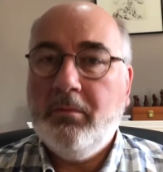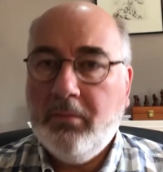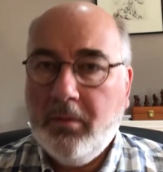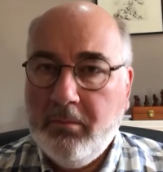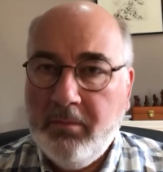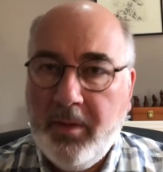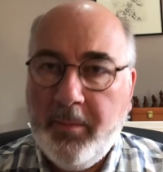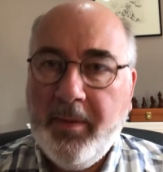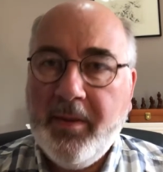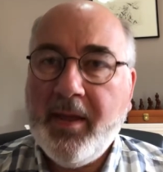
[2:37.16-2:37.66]

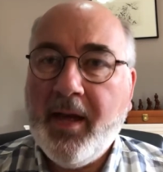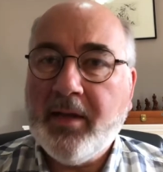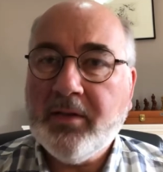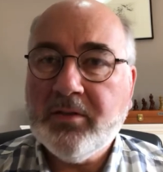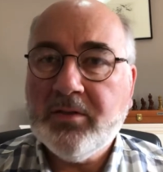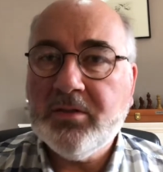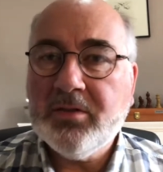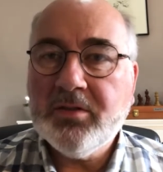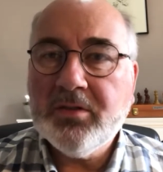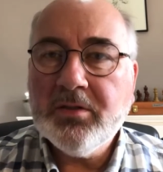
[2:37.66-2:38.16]
maybe
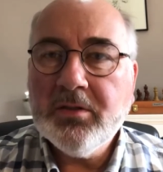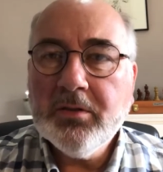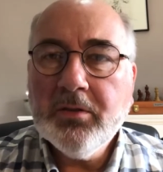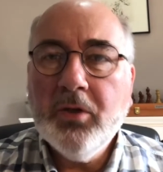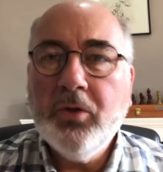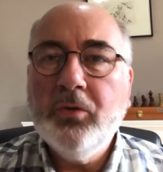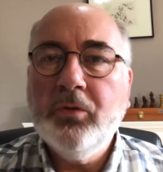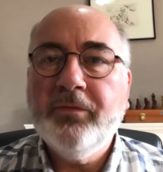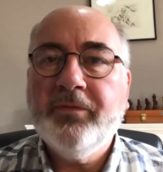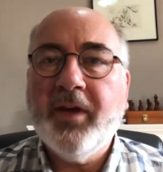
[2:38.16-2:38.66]
that's
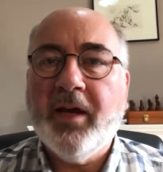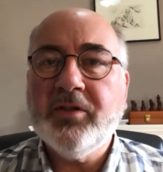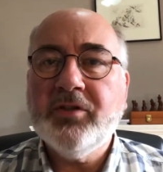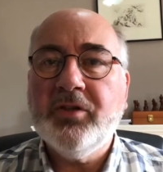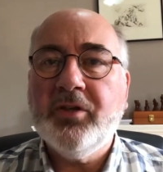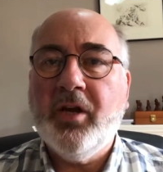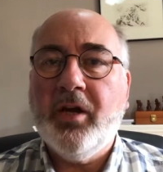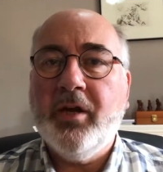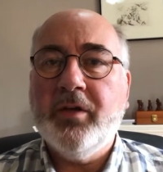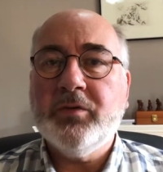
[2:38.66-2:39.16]

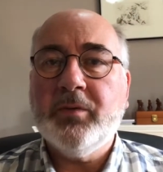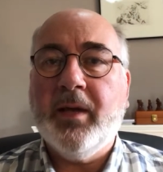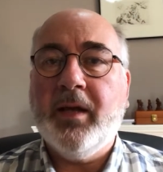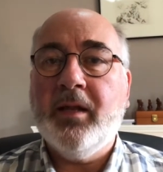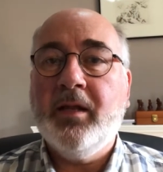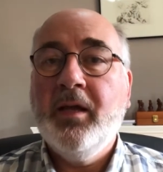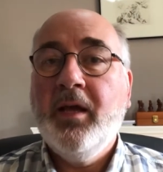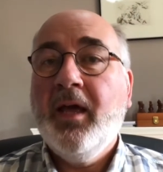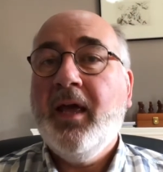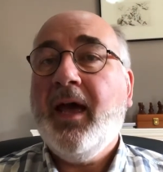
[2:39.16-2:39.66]
old-fashioned now as
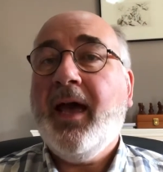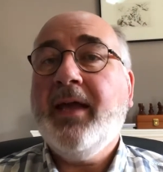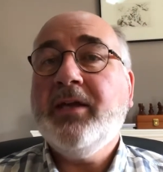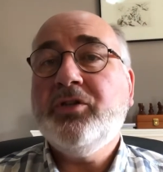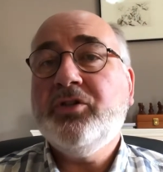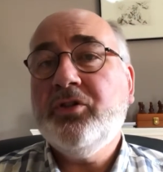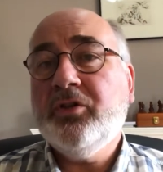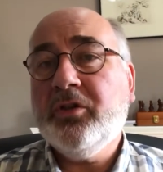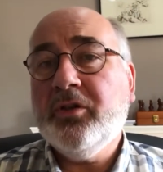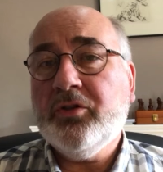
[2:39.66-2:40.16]
well. I
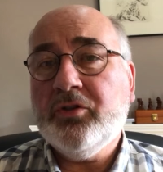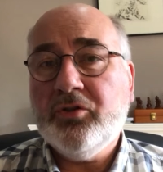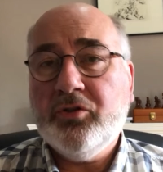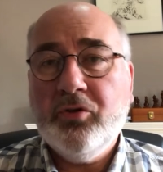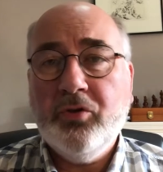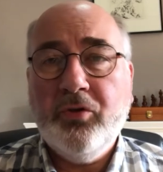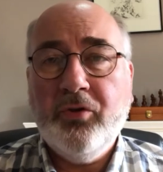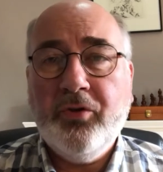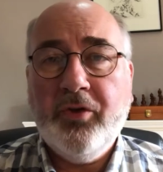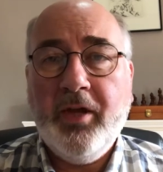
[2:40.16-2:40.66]
took it
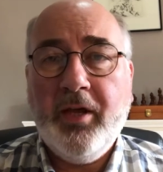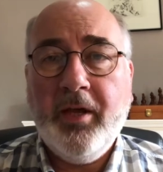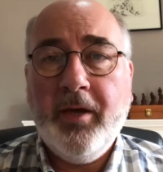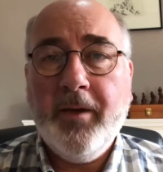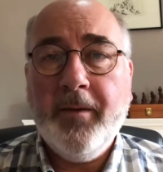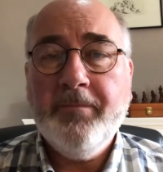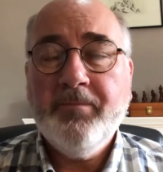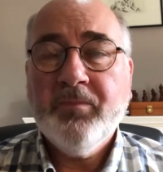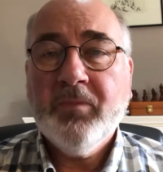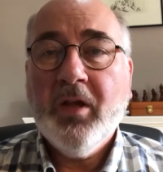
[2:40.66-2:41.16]
to
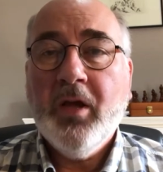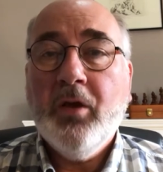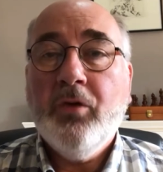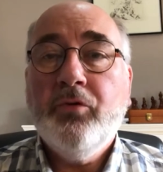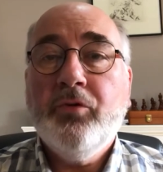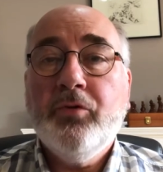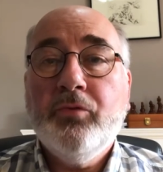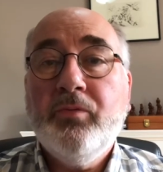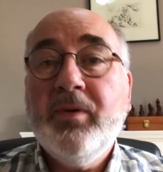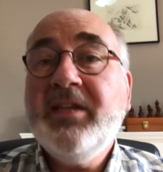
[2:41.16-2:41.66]
the
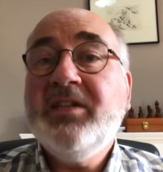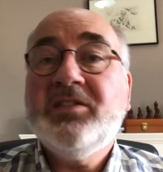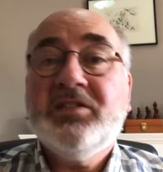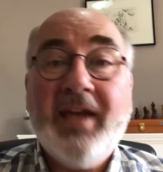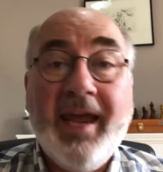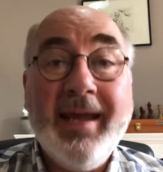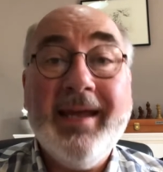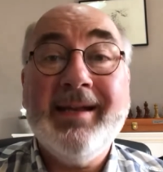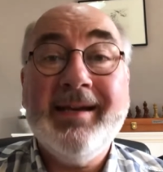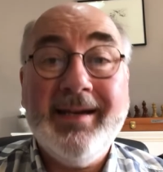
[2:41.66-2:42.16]

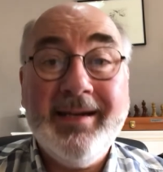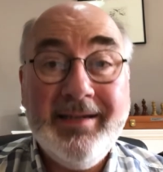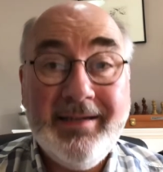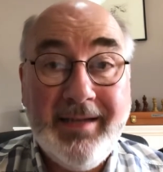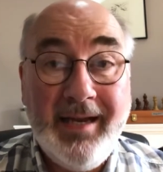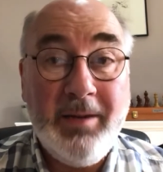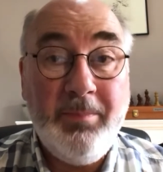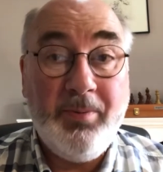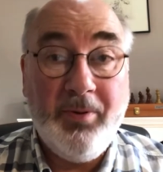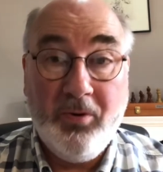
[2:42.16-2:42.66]
recycling
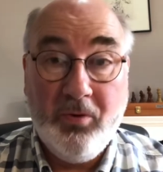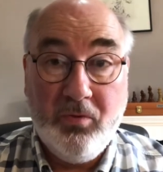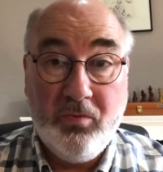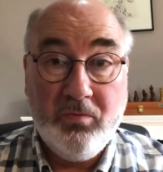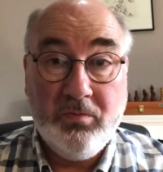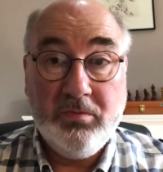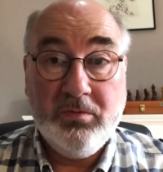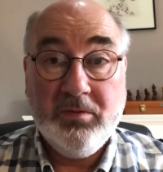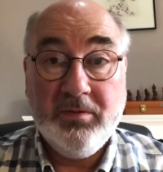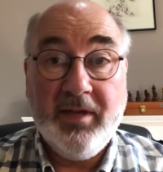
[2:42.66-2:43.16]
depot.
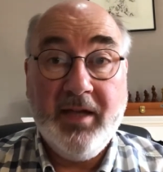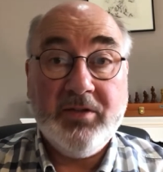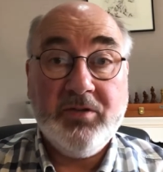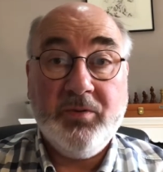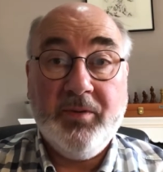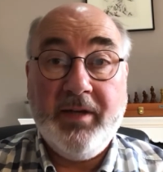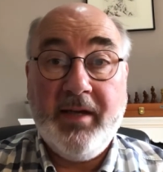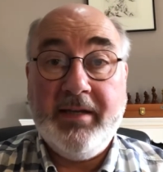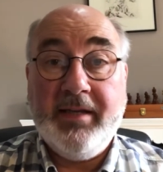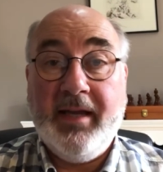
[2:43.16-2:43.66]
That's
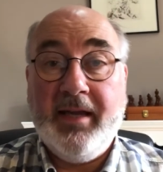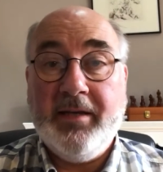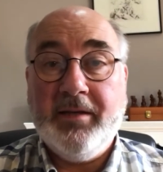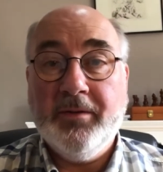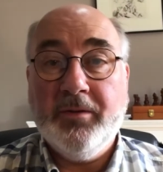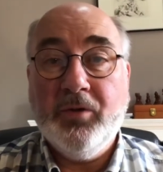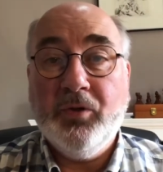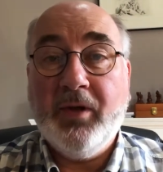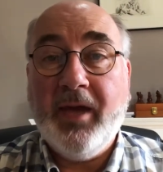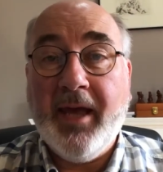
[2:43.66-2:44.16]
what I did.
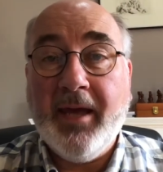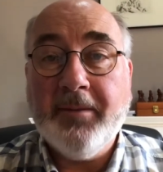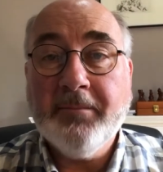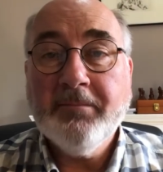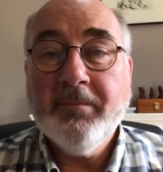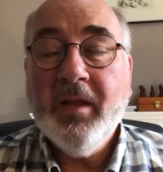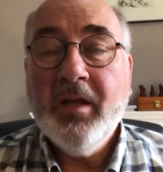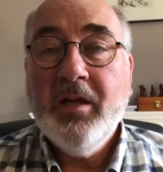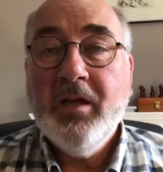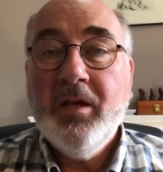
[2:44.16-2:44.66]
Okay.
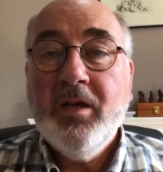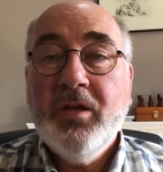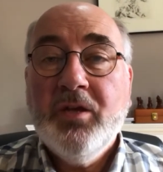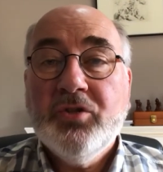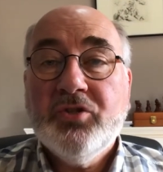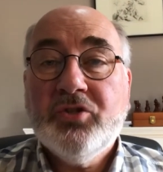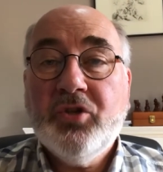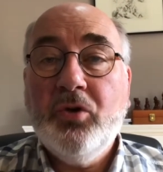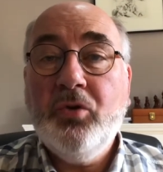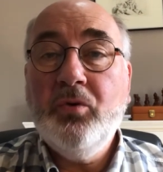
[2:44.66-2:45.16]

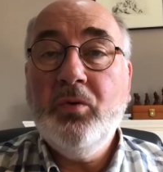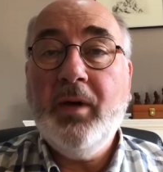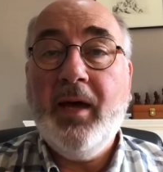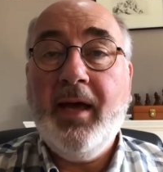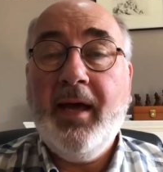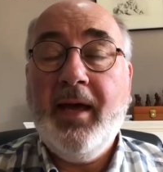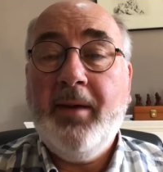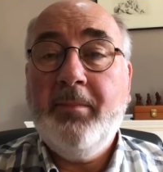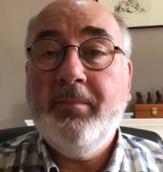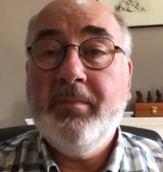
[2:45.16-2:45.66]
So
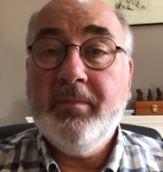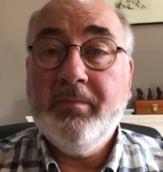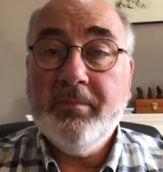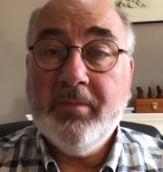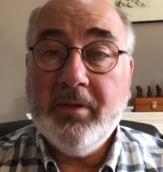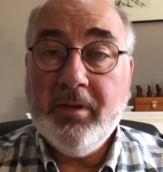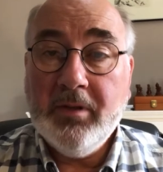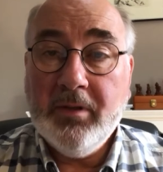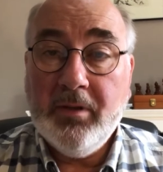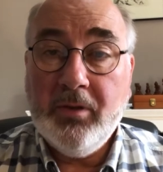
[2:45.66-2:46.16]

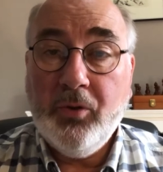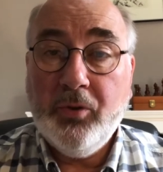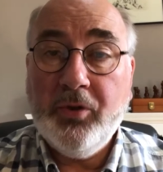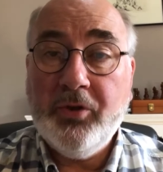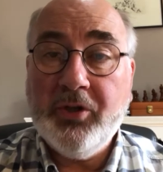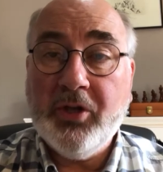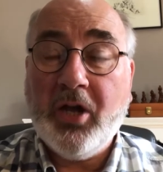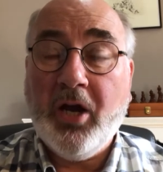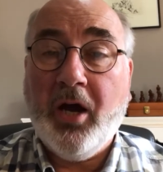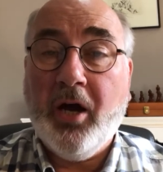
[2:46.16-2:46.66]
I loaded
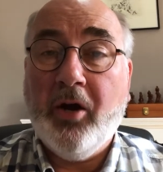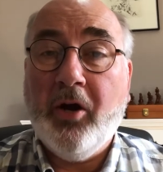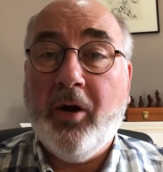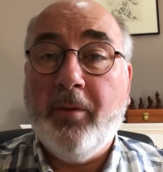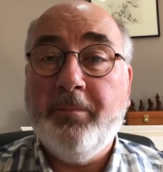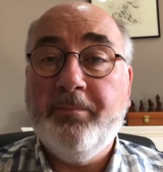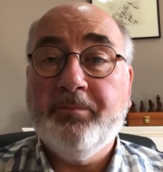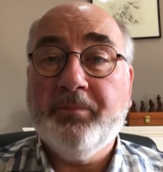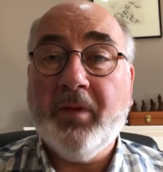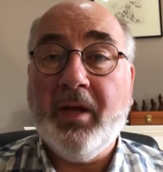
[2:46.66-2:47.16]
the car
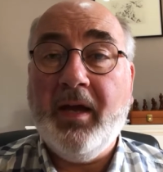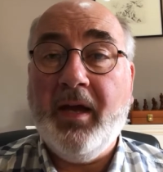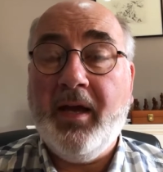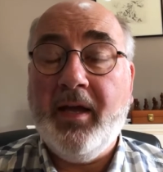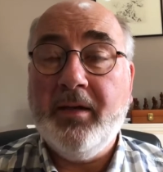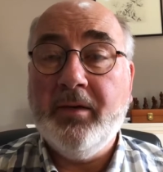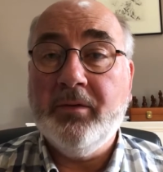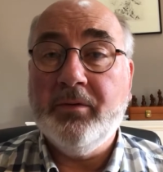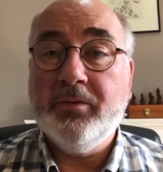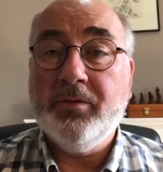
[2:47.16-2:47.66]
up
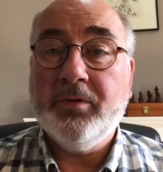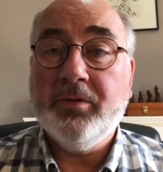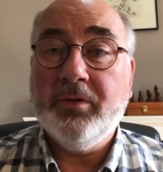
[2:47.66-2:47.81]
and